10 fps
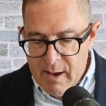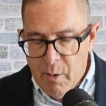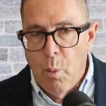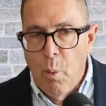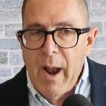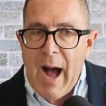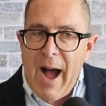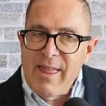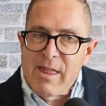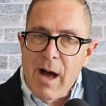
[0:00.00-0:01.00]
what
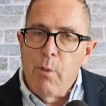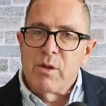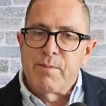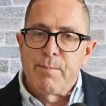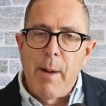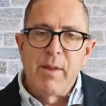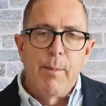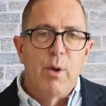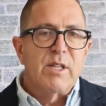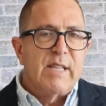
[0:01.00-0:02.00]
I thought was probably the
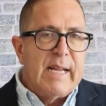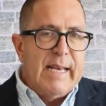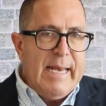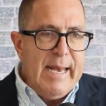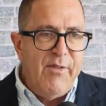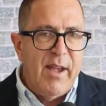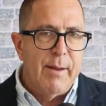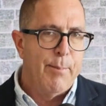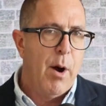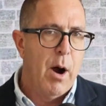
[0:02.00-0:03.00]
most
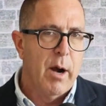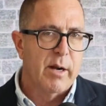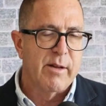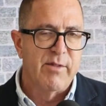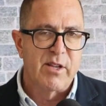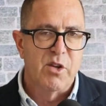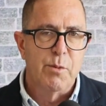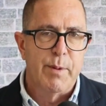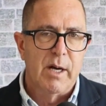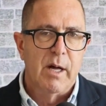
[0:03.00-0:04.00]
significant part of this new
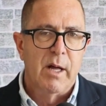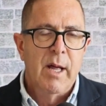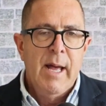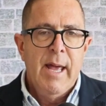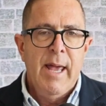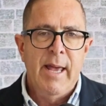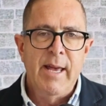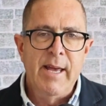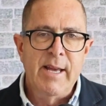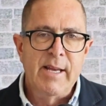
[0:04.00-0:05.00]
bill
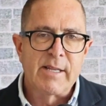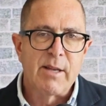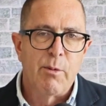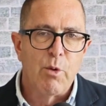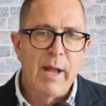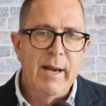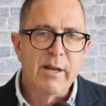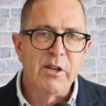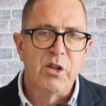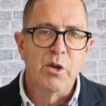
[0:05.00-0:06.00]
is
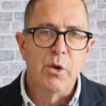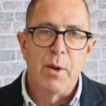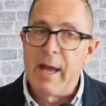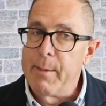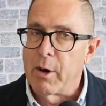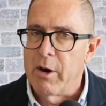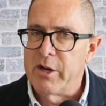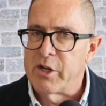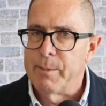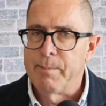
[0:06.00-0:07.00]
related to
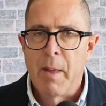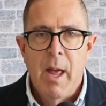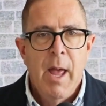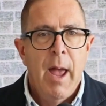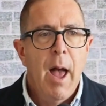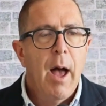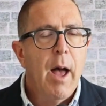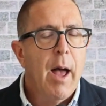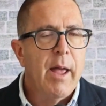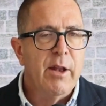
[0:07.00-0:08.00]
immigration.
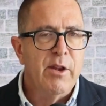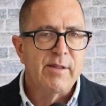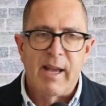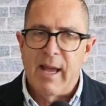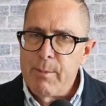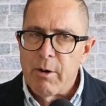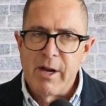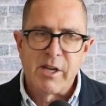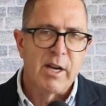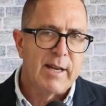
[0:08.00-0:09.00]
And you think
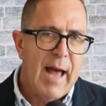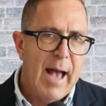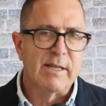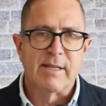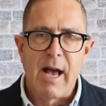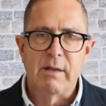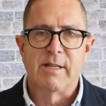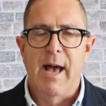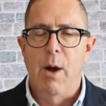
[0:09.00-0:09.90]
immigration and taxes, how's that?